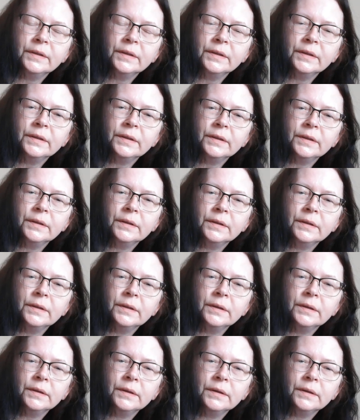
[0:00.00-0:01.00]

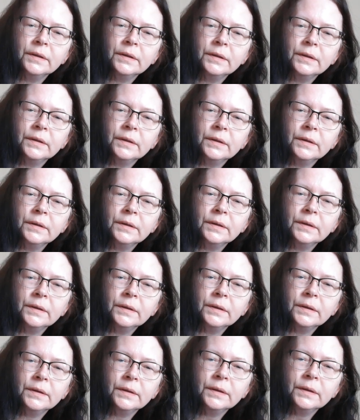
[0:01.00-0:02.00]

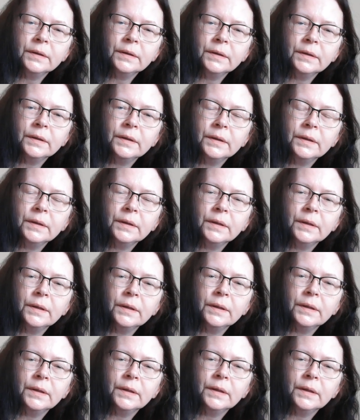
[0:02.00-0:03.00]

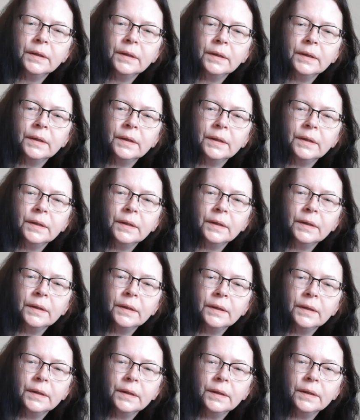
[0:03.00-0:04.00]

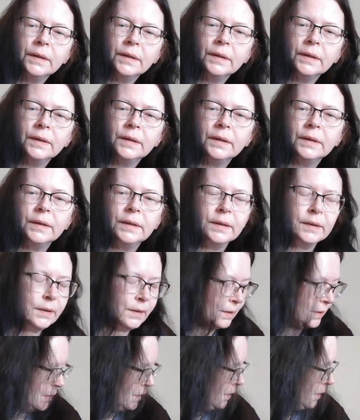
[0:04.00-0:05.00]

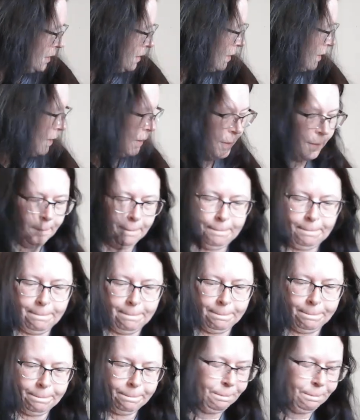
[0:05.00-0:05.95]
[no speech]